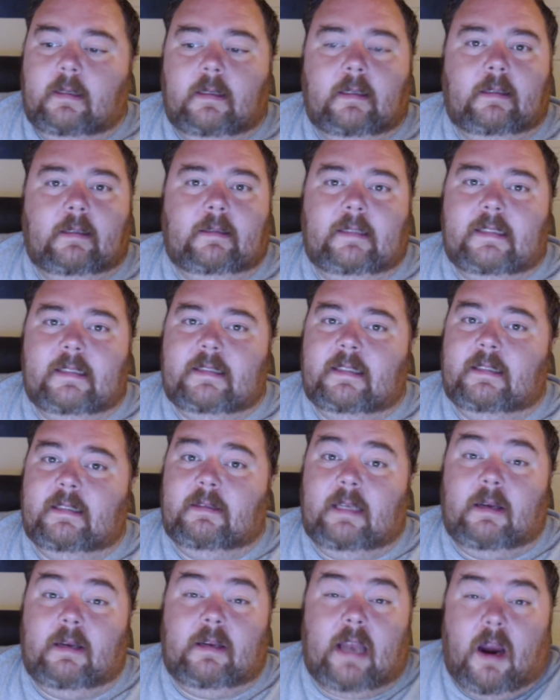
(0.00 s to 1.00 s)
Listen,
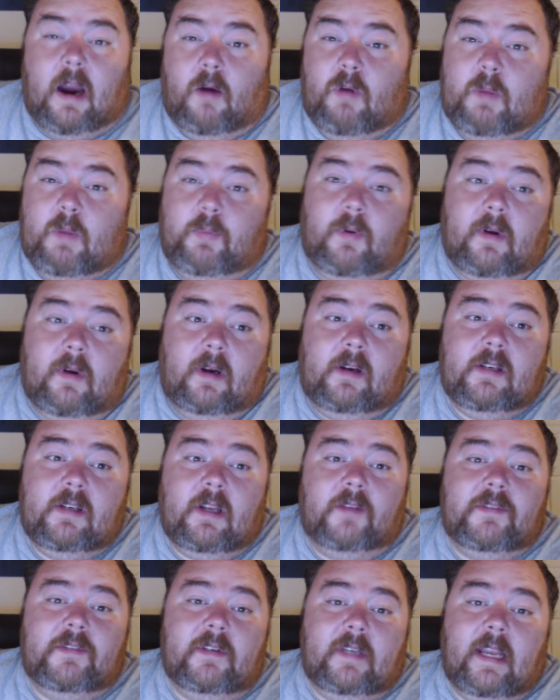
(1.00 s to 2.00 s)
are we putting
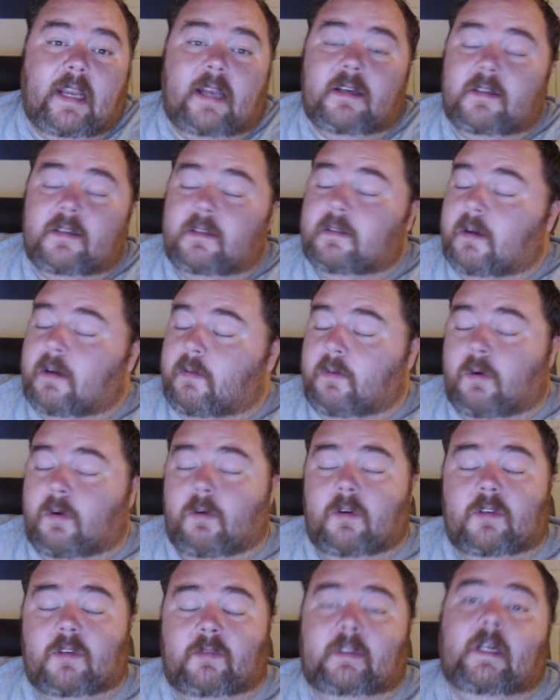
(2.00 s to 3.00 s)
ourselves in danger? Of
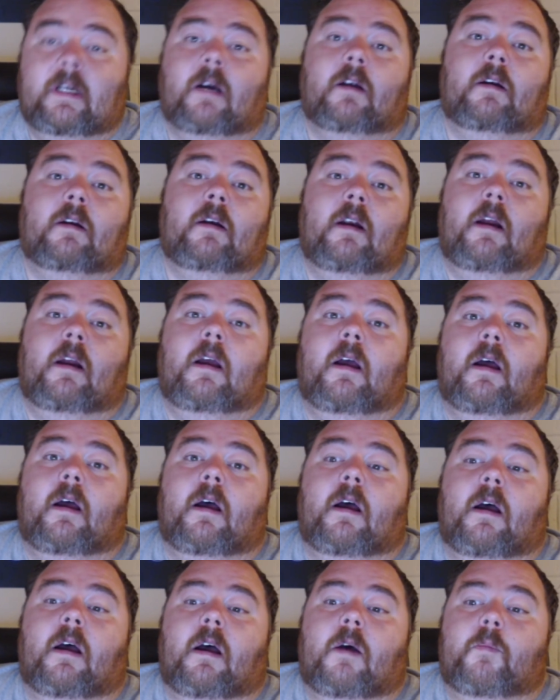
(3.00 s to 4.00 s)
course we are.
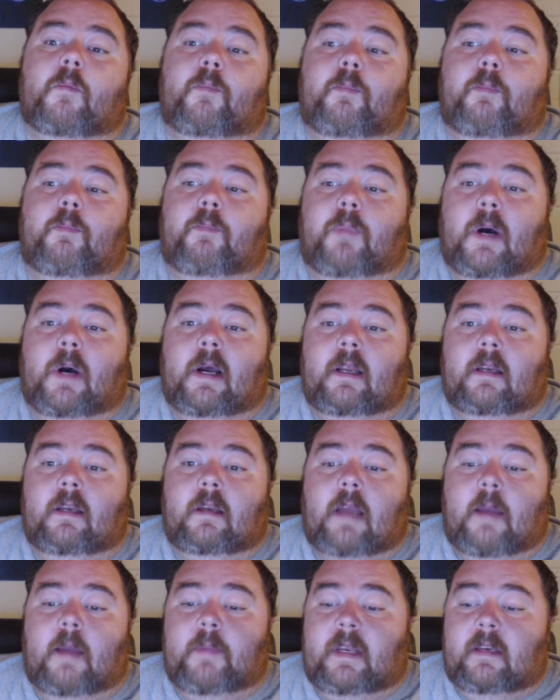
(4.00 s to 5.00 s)
But,
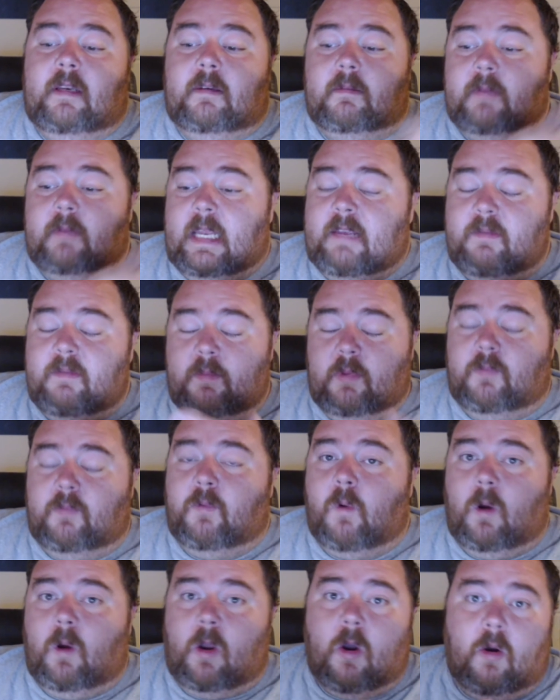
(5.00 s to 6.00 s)
I mean, even
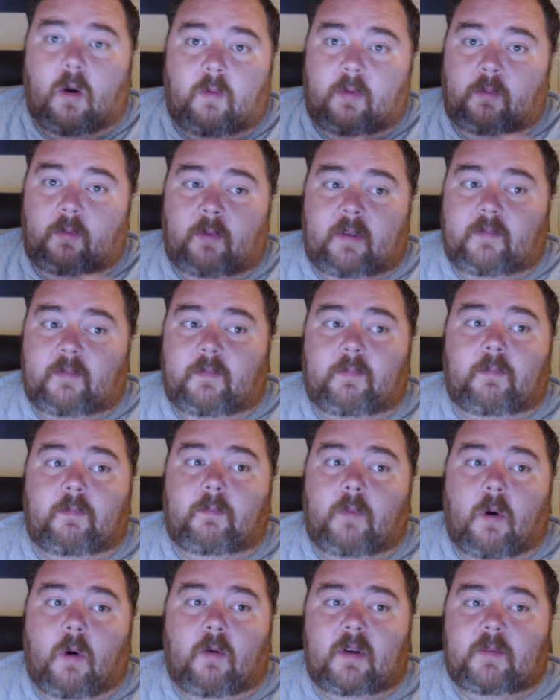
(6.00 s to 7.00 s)
before COVID, we've
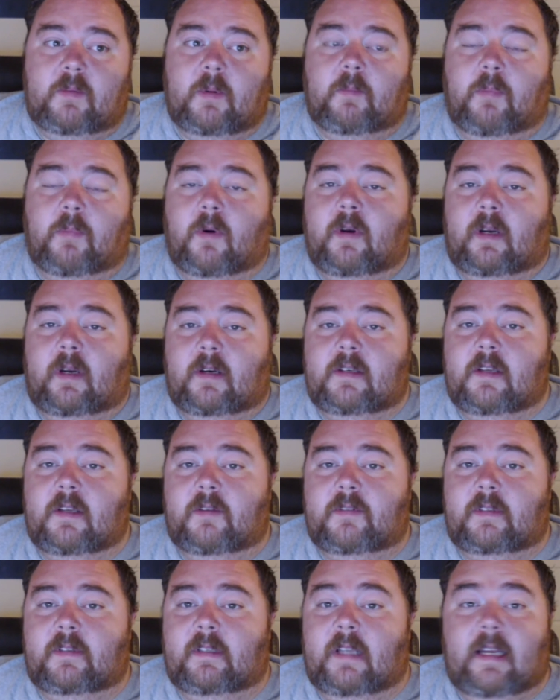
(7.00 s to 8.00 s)
always been putting
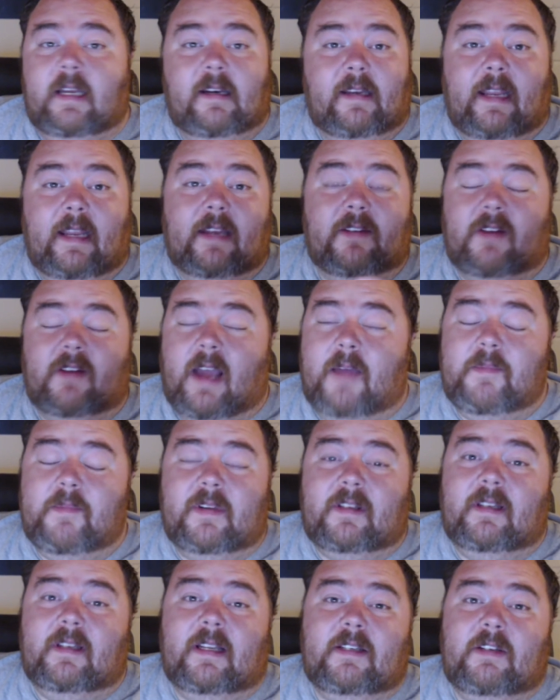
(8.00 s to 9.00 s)
ourselves in the line of danger. I'm
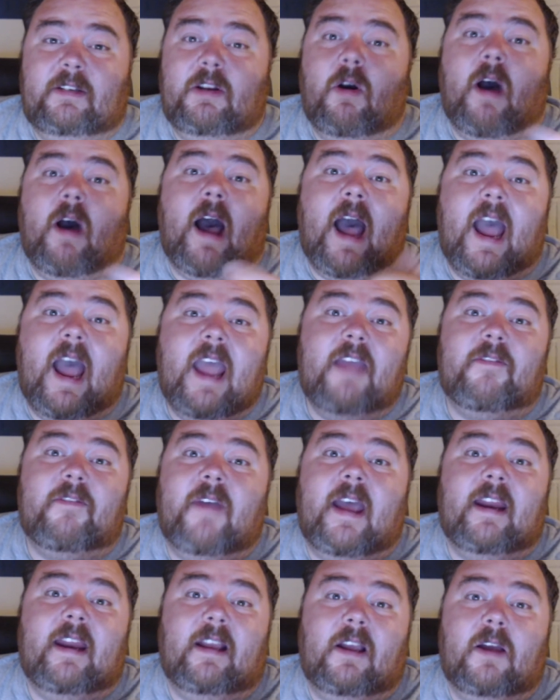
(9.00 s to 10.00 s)
just going to let you know, I've
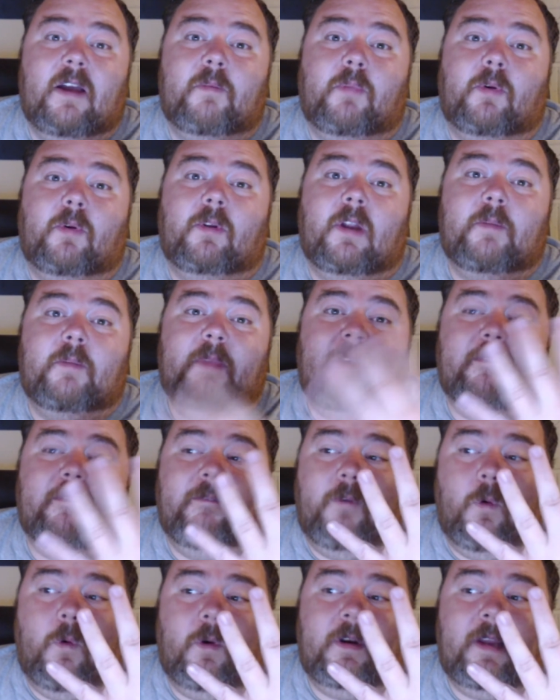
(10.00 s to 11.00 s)
had a gun pulled on me
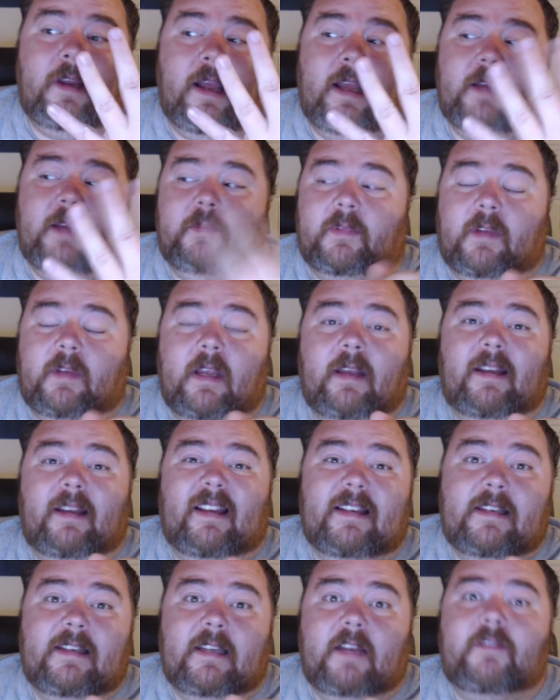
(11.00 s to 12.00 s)
4 times
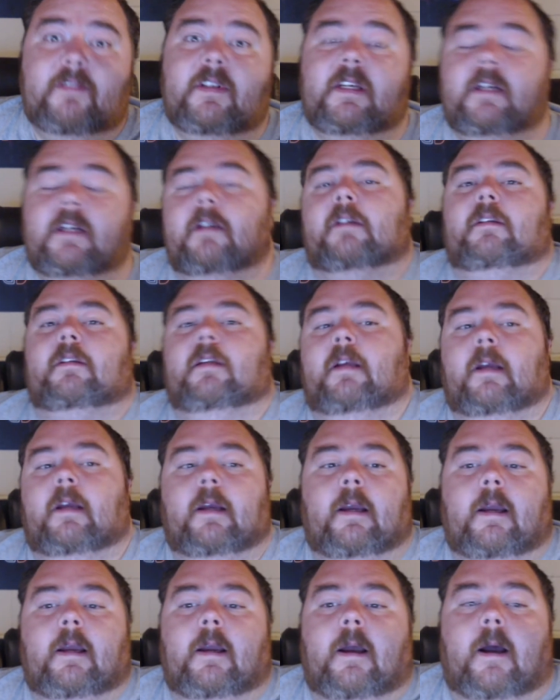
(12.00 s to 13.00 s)
in 7 years.
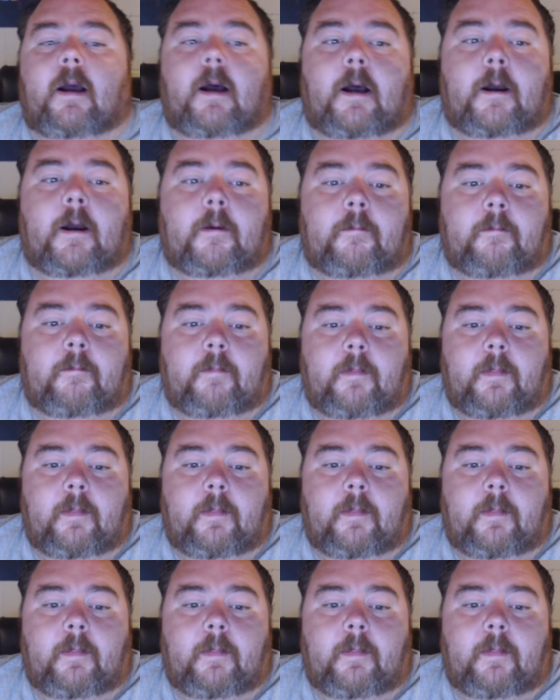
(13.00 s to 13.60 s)
But